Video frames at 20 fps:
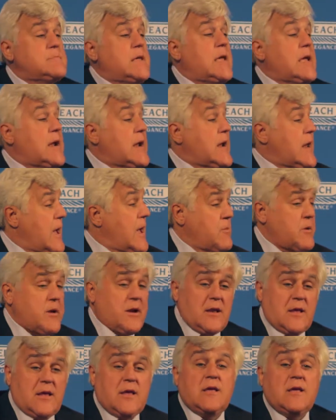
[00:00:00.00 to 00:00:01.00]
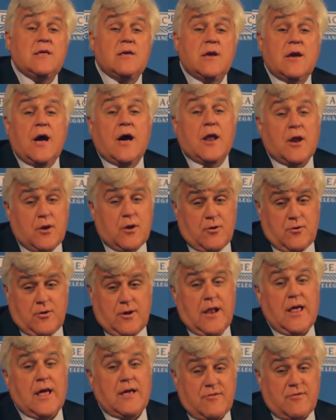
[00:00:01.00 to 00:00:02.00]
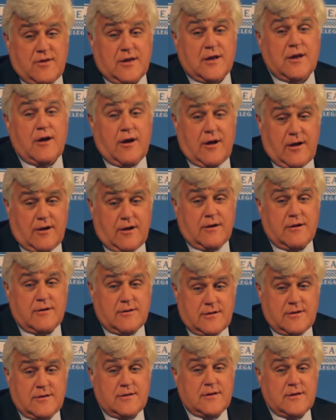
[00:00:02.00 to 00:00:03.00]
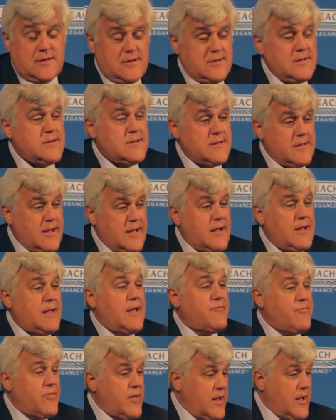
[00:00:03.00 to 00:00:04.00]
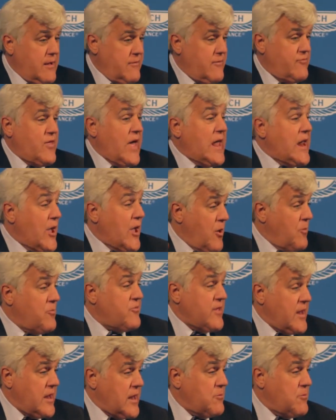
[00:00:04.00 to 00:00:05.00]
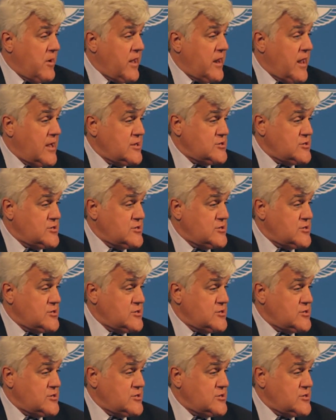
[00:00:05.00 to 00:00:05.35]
Economically, you got to go classic. I love it. That helps anybody.